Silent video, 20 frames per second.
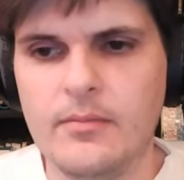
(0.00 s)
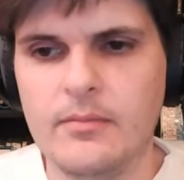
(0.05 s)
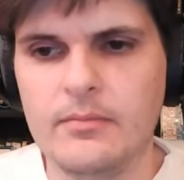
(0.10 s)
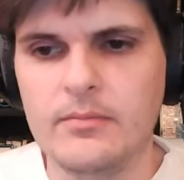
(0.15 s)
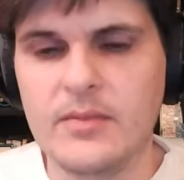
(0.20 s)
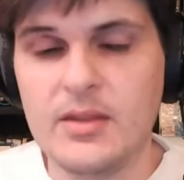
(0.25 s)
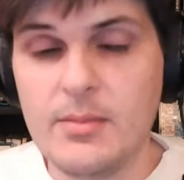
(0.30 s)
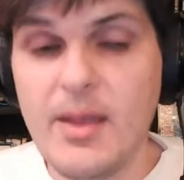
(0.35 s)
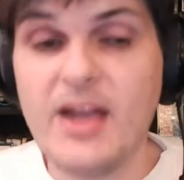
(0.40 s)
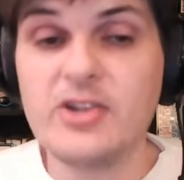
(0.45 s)

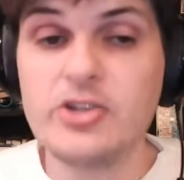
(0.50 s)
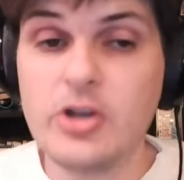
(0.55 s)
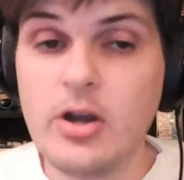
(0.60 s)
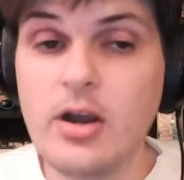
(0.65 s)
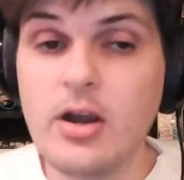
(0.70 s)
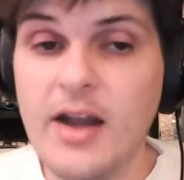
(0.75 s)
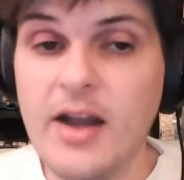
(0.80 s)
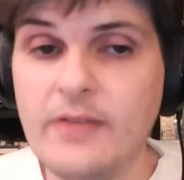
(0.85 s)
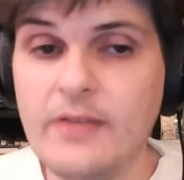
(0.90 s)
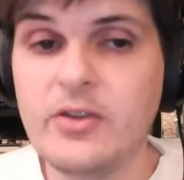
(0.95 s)
The Magic are
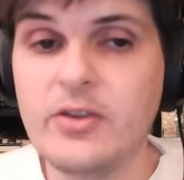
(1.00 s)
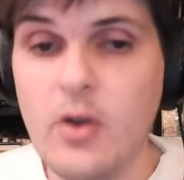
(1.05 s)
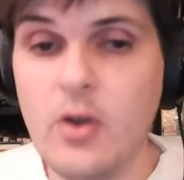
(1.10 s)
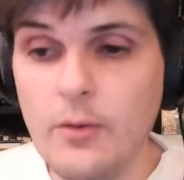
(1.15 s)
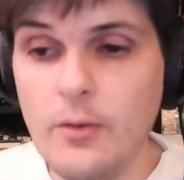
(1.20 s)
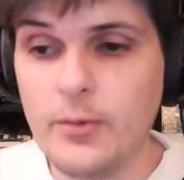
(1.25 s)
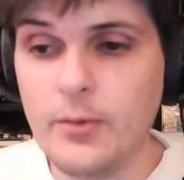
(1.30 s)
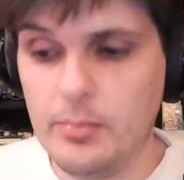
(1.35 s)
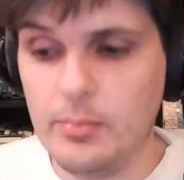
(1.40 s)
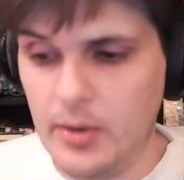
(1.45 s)
going to have to go
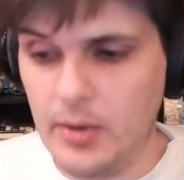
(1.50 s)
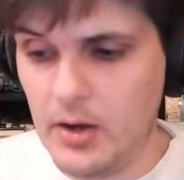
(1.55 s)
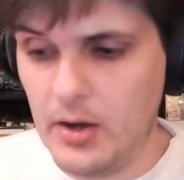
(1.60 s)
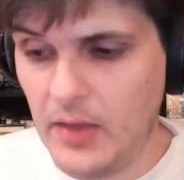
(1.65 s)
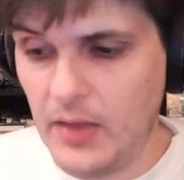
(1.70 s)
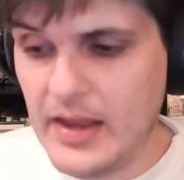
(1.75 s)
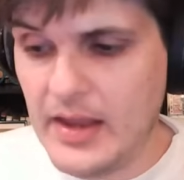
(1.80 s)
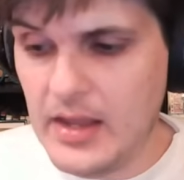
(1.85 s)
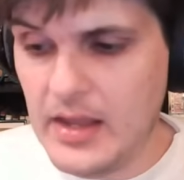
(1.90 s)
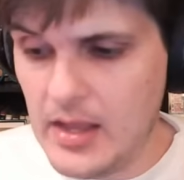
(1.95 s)
for a player
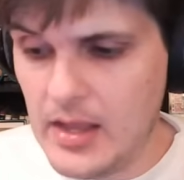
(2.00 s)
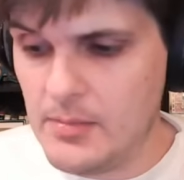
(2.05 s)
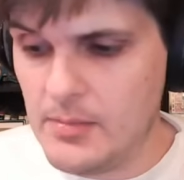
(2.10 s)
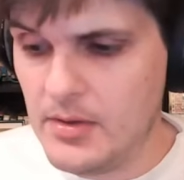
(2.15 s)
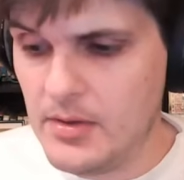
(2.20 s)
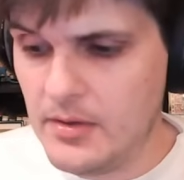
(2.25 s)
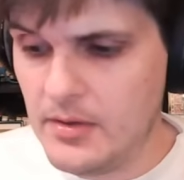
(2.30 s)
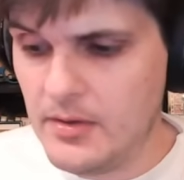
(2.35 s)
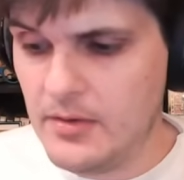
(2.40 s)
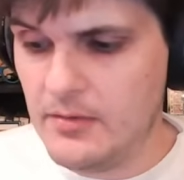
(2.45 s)
like him
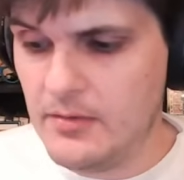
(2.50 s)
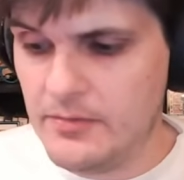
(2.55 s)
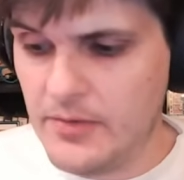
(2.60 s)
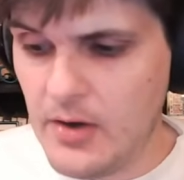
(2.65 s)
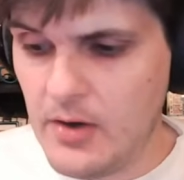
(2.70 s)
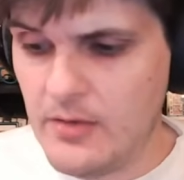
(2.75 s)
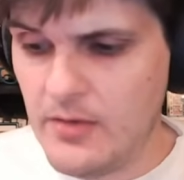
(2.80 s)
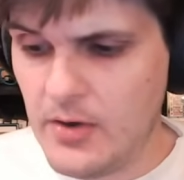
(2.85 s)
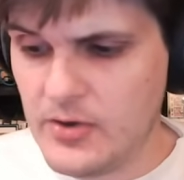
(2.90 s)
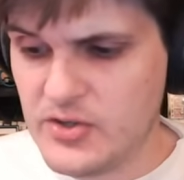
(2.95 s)

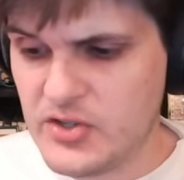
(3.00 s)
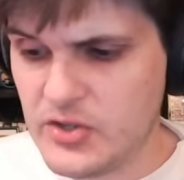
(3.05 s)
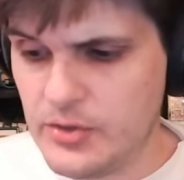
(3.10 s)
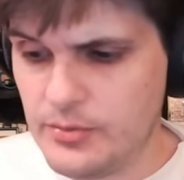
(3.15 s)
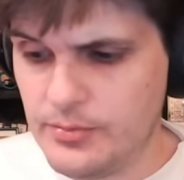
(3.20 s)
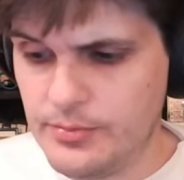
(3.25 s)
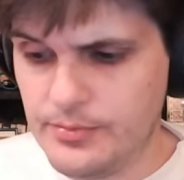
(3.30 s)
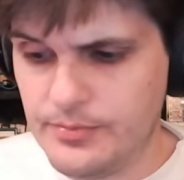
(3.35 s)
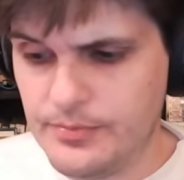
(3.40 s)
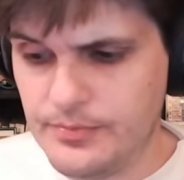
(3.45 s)
very, very soon.
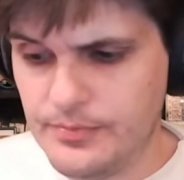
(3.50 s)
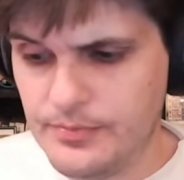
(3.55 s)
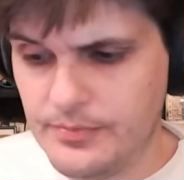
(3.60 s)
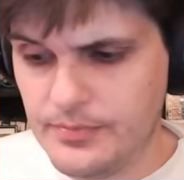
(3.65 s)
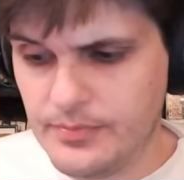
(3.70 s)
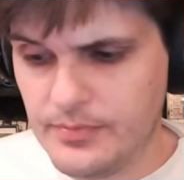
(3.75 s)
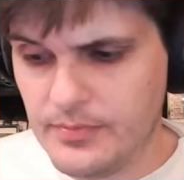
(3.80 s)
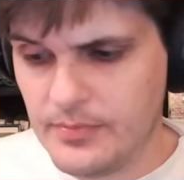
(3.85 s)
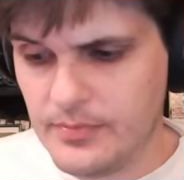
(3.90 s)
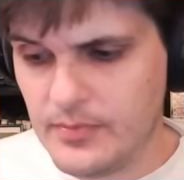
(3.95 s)

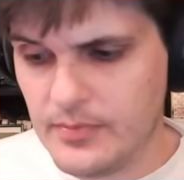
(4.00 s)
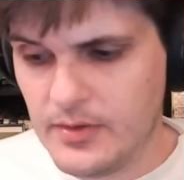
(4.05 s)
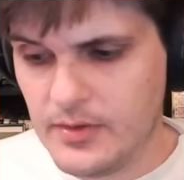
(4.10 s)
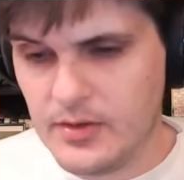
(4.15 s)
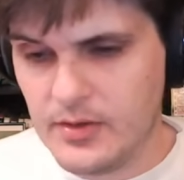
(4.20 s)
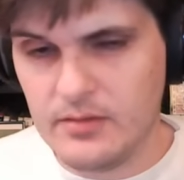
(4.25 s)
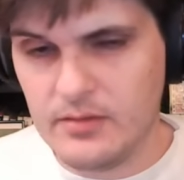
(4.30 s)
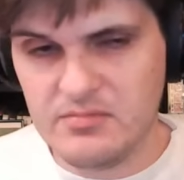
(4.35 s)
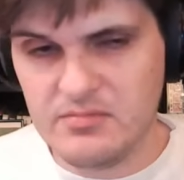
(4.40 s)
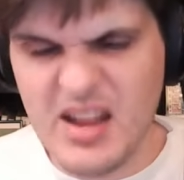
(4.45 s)

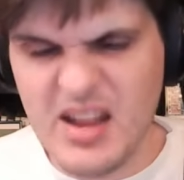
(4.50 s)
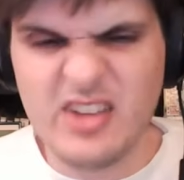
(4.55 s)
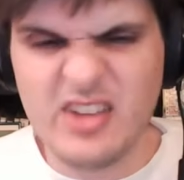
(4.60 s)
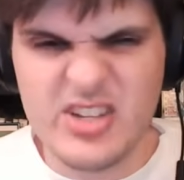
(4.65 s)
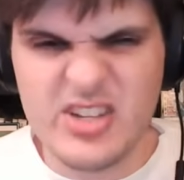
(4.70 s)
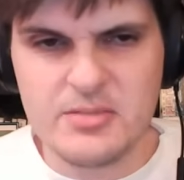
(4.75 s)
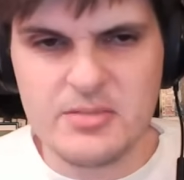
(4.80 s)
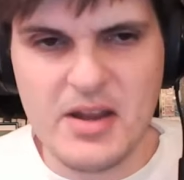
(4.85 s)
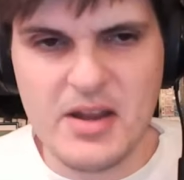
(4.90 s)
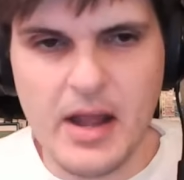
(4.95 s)
Now
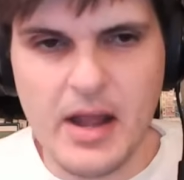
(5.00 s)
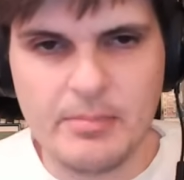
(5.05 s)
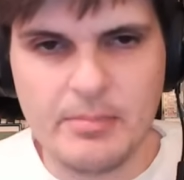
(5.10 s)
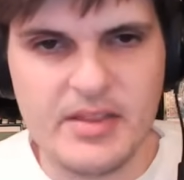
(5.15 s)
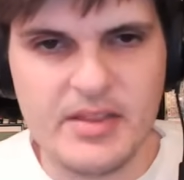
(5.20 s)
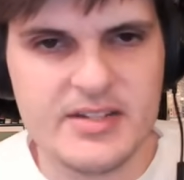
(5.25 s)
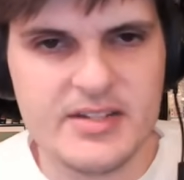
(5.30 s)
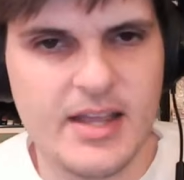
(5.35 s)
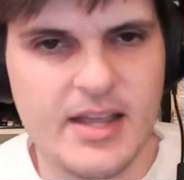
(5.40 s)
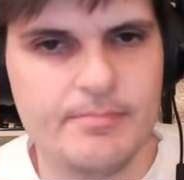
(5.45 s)
just may not be
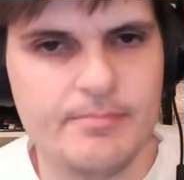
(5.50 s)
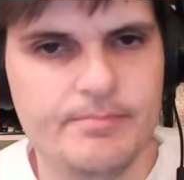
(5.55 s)
the time.